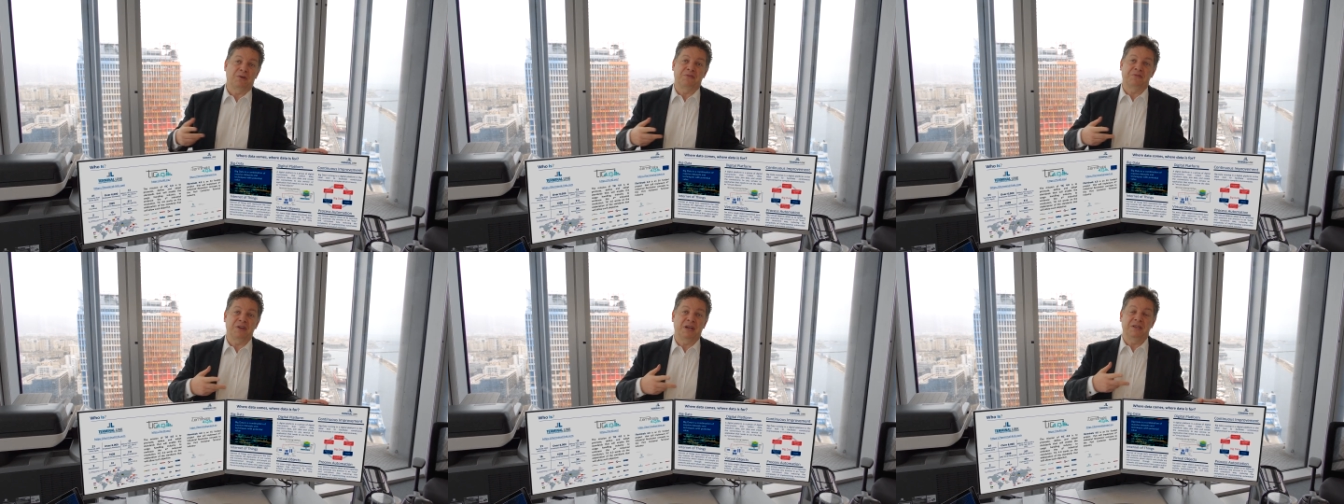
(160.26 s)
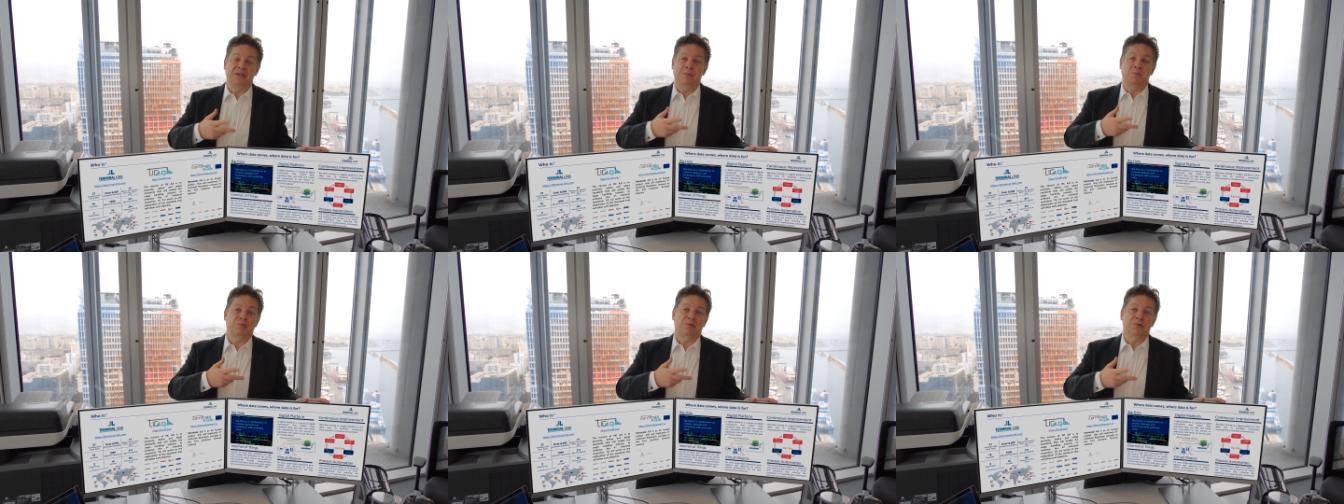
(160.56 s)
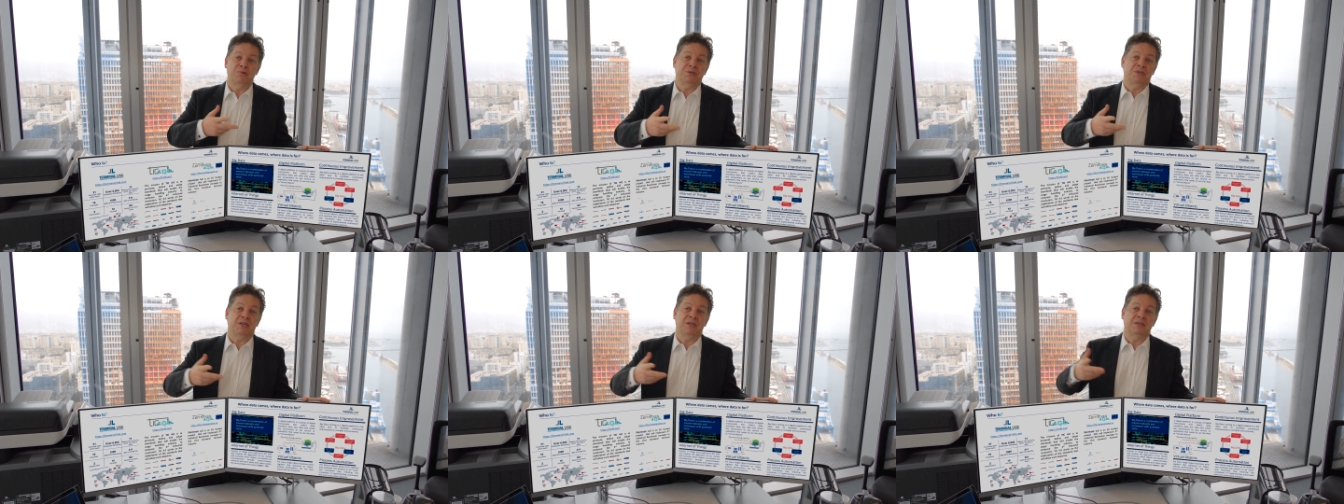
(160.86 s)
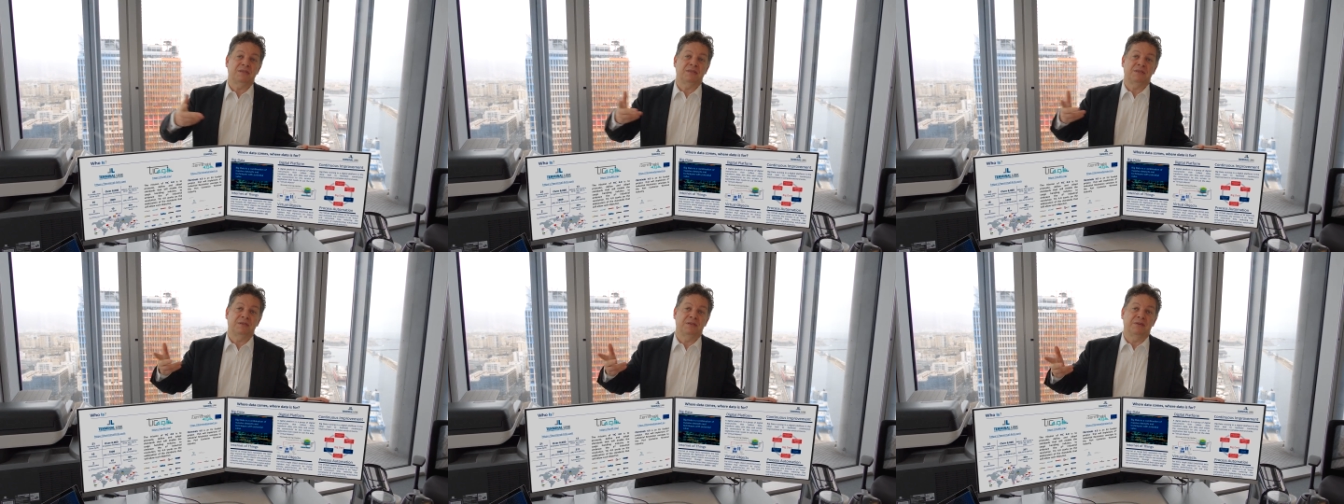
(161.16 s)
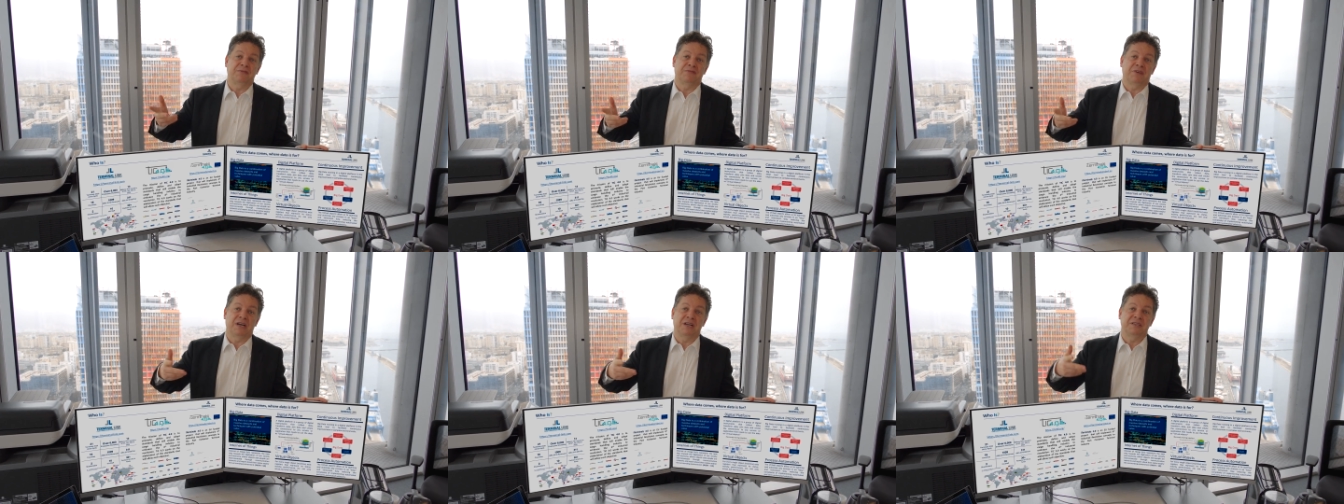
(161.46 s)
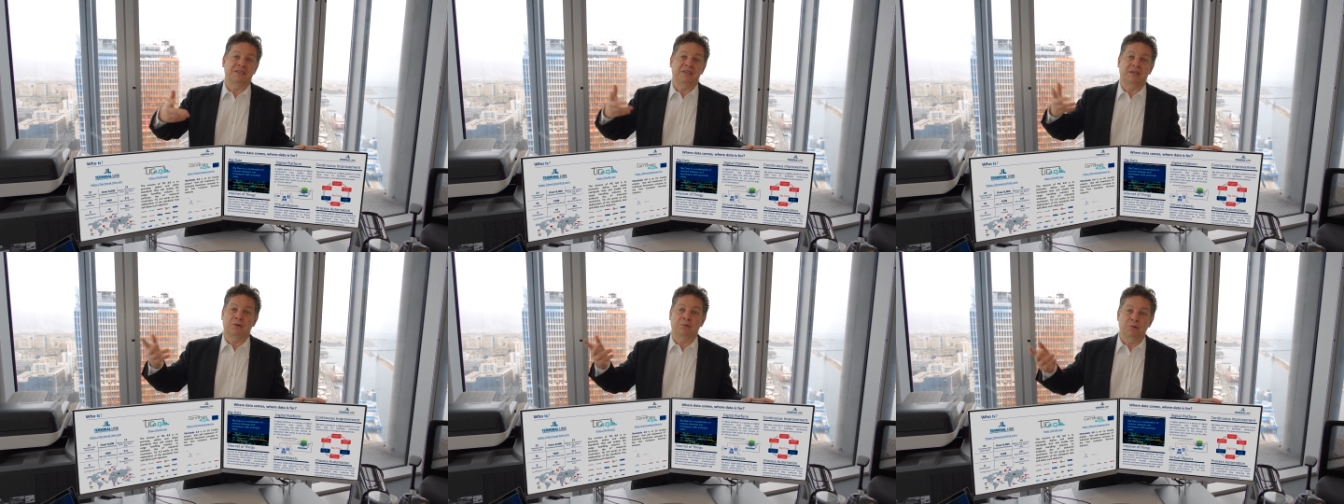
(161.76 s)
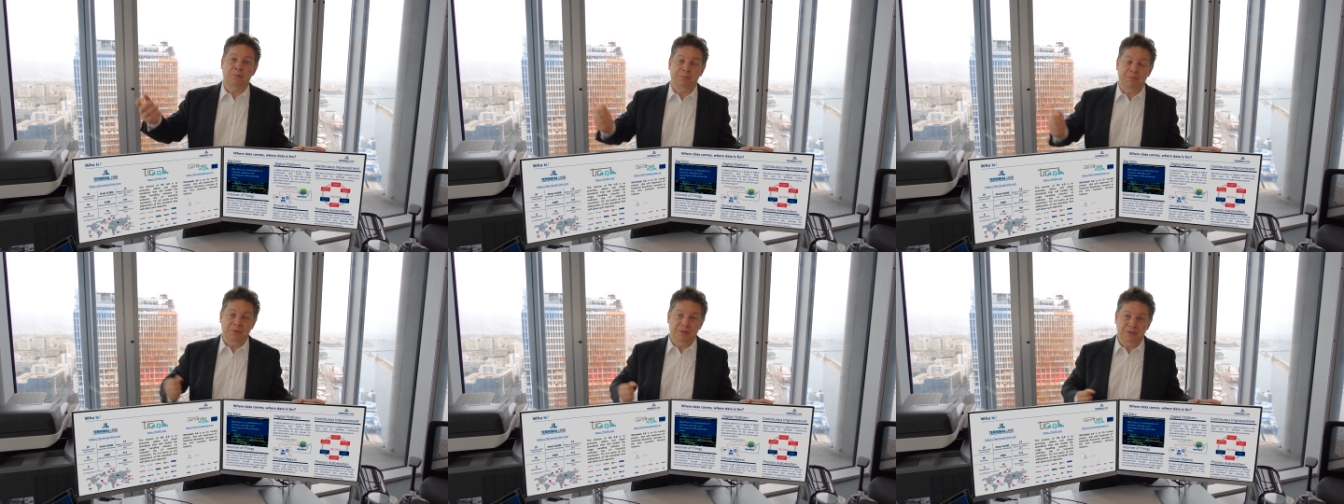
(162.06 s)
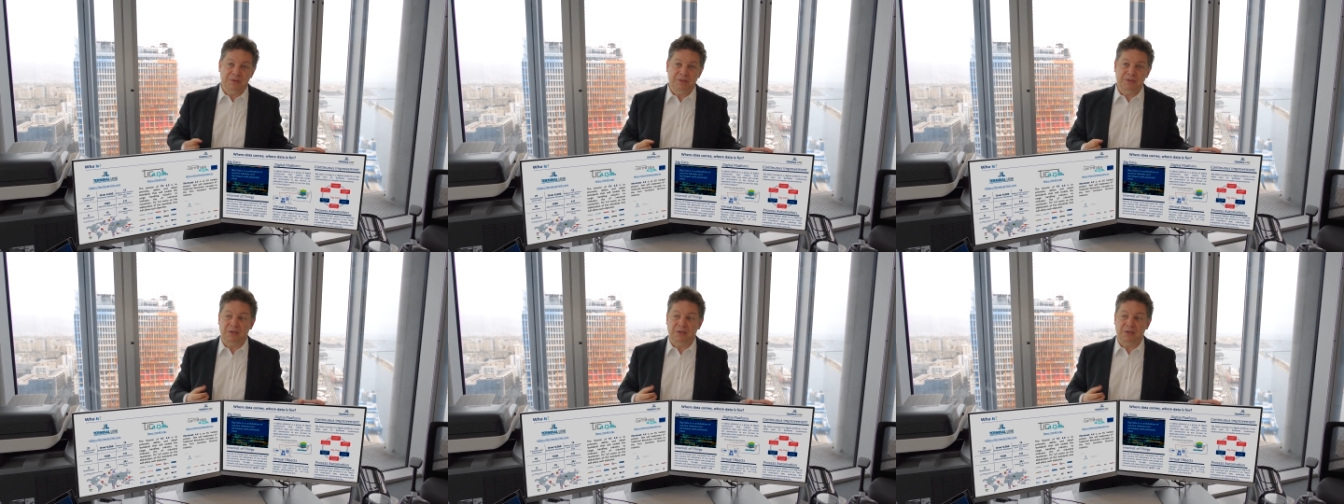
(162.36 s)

of any process, device, equipment